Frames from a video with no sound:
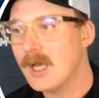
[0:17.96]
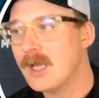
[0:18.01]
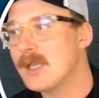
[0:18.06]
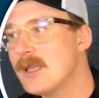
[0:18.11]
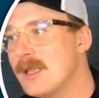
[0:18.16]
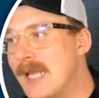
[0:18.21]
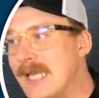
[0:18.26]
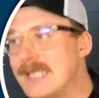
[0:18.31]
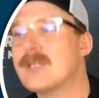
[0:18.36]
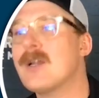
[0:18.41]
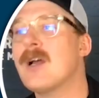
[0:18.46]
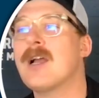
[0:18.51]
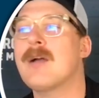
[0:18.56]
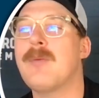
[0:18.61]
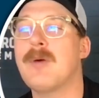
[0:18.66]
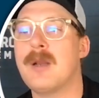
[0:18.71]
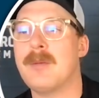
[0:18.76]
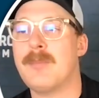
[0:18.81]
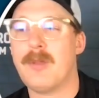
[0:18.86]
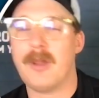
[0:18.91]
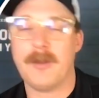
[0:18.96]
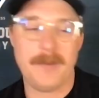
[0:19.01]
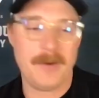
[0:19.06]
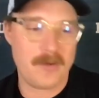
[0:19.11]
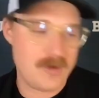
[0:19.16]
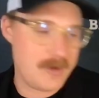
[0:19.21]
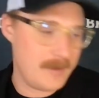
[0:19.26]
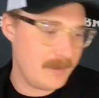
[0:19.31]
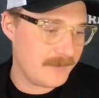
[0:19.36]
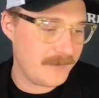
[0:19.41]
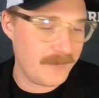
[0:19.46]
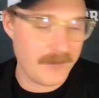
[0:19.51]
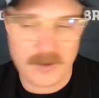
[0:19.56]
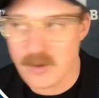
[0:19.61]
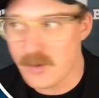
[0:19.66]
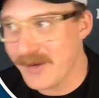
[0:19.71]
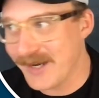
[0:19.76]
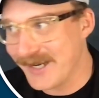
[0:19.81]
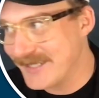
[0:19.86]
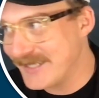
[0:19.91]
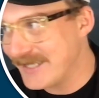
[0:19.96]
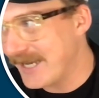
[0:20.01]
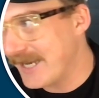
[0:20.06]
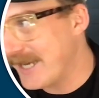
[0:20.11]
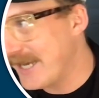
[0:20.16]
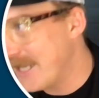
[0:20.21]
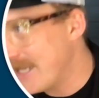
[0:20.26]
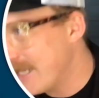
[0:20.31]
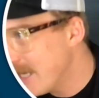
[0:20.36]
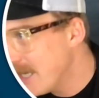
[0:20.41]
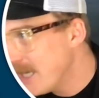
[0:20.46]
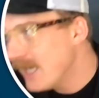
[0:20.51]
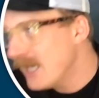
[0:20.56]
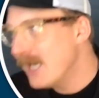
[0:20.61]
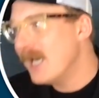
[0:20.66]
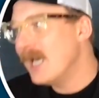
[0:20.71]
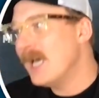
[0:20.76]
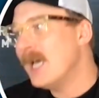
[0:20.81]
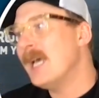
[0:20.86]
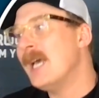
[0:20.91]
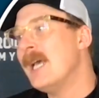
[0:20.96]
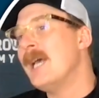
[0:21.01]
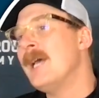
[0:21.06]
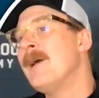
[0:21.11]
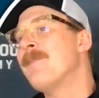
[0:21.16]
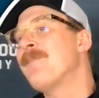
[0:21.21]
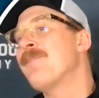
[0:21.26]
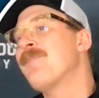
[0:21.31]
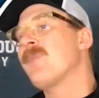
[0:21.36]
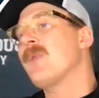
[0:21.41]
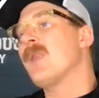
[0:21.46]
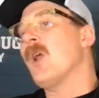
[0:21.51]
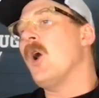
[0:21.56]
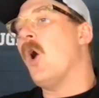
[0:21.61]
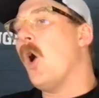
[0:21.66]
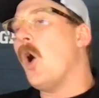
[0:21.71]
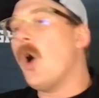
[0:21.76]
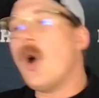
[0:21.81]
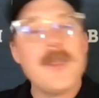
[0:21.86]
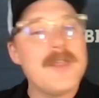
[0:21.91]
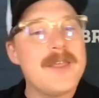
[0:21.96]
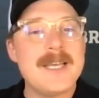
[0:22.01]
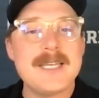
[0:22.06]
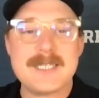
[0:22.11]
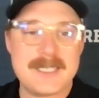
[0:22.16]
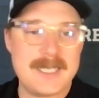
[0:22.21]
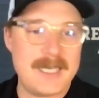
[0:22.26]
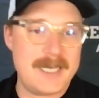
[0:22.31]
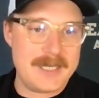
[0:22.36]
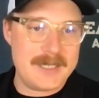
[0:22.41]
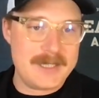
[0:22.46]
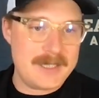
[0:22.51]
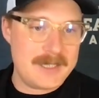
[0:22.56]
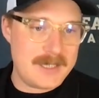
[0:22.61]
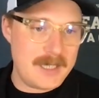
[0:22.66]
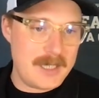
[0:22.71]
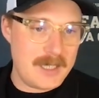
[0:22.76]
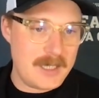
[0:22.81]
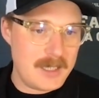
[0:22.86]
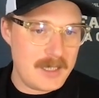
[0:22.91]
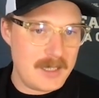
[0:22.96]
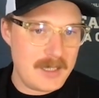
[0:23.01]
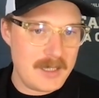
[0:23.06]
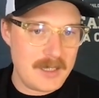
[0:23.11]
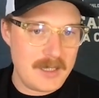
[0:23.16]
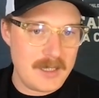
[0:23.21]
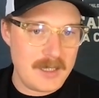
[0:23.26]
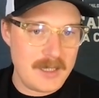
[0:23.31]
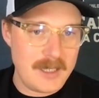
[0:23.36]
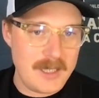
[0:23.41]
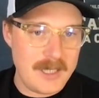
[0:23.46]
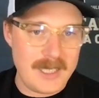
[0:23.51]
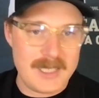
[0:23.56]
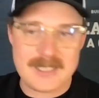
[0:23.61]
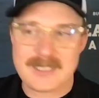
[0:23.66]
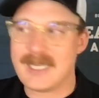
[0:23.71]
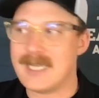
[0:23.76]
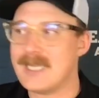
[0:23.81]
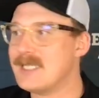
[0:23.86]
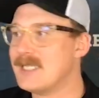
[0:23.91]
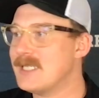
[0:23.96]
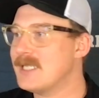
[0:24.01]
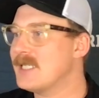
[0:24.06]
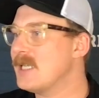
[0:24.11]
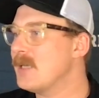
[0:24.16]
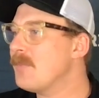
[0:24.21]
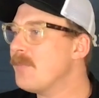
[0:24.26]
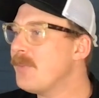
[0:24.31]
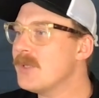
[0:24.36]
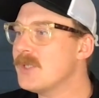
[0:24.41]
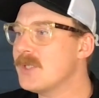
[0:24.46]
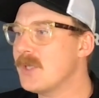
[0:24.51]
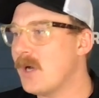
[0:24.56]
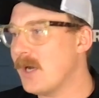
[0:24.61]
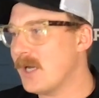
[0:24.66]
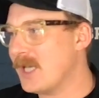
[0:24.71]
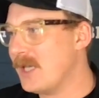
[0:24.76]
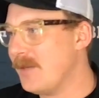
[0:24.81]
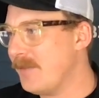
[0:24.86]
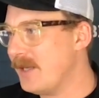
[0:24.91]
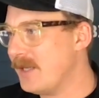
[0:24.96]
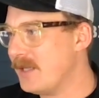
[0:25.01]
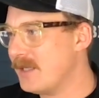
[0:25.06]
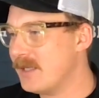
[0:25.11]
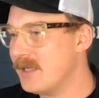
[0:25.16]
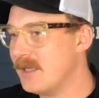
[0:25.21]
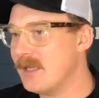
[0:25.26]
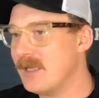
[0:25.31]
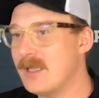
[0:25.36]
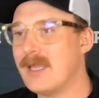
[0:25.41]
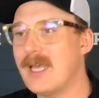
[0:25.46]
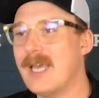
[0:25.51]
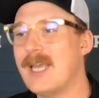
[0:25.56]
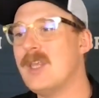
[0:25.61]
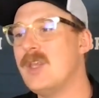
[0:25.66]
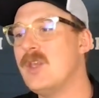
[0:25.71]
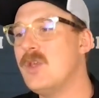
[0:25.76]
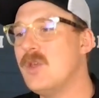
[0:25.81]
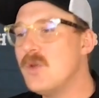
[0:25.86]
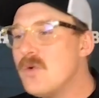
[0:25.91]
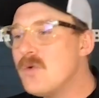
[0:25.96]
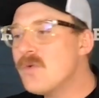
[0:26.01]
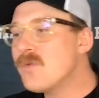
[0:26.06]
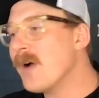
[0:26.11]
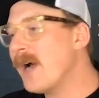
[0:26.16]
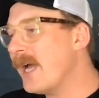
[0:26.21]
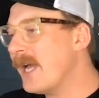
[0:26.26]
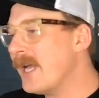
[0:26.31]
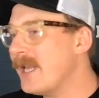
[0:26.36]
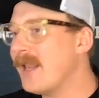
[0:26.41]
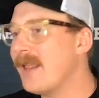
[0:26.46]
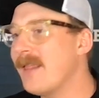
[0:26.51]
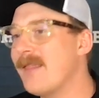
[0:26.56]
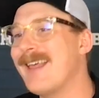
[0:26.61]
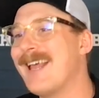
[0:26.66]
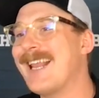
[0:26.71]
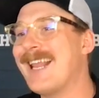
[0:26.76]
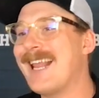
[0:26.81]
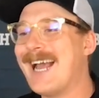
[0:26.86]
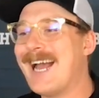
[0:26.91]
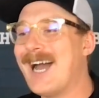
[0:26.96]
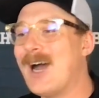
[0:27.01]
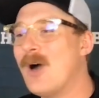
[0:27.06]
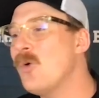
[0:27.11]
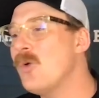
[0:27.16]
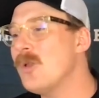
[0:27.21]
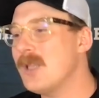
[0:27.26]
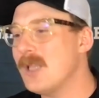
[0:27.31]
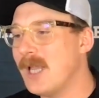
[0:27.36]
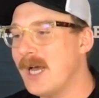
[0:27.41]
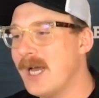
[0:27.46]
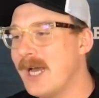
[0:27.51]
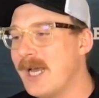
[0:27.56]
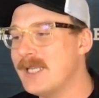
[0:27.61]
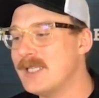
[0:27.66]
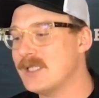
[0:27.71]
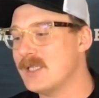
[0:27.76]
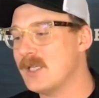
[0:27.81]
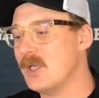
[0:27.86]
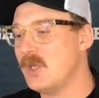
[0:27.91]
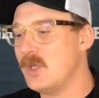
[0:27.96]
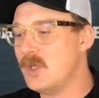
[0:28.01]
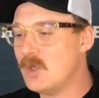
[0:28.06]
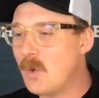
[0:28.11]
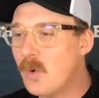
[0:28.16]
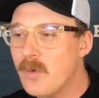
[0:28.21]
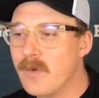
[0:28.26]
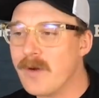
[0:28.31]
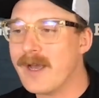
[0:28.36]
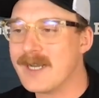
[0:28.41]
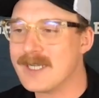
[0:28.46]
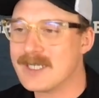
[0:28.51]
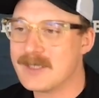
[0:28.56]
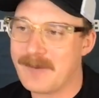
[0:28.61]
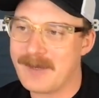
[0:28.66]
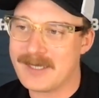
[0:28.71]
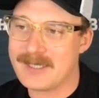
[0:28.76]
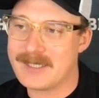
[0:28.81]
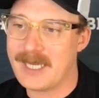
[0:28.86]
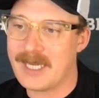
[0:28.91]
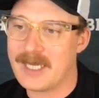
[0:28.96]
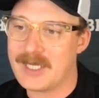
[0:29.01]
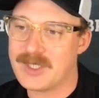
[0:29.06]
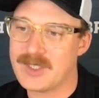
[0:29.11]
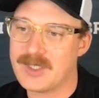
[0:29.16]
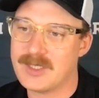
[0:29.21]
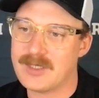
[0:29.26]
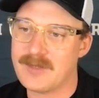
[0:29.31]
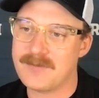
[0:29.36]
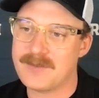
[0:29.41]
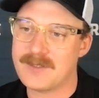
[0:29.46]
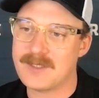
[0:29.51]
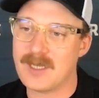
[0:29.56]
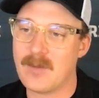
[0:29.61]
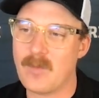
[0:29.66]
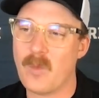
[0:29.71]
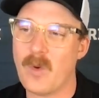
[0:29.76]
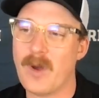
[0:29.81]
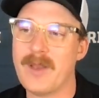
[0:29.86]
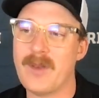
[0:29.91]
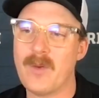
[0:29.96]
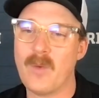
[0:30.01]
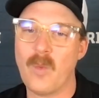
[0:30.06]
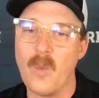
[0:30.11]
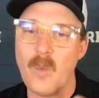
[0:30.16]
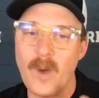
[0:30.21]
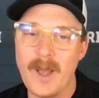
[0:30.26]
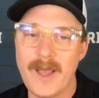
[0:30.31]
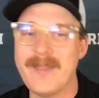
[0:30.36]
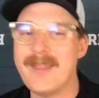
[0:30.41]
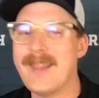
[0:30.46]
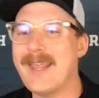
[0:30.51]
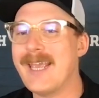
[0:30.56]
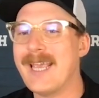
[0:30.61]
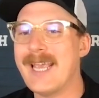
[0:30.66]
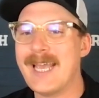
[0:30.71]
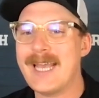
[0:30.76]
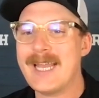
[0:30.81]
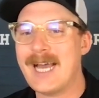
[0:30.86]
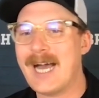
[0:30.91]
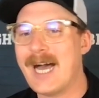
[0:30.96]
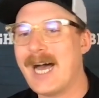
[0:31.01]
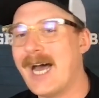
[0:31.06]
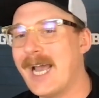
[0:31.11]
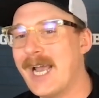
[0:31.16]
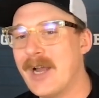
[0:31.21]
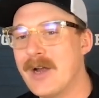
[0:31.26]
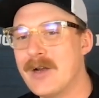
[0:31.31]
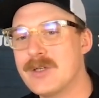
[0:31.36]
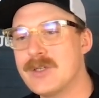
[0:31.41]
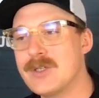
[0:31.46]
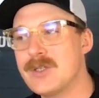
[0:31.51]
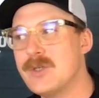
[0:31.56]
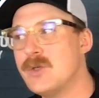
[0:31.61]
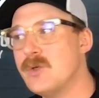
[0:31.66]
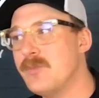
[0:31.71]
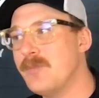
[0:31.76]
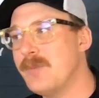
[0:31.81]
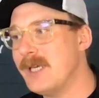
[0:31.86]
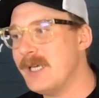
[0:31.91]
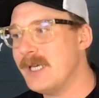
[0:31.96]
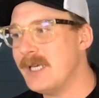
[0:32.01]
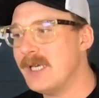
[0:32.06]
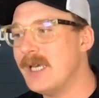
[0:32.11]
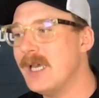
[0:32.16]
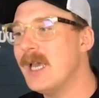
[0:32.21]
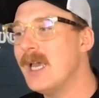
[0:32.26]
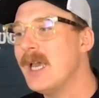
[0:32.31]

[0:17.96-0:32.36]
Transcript: Let's talk about employment agreements for a quick second. All this is a simple document that you write that outlines your expectations of someone when they get hired to be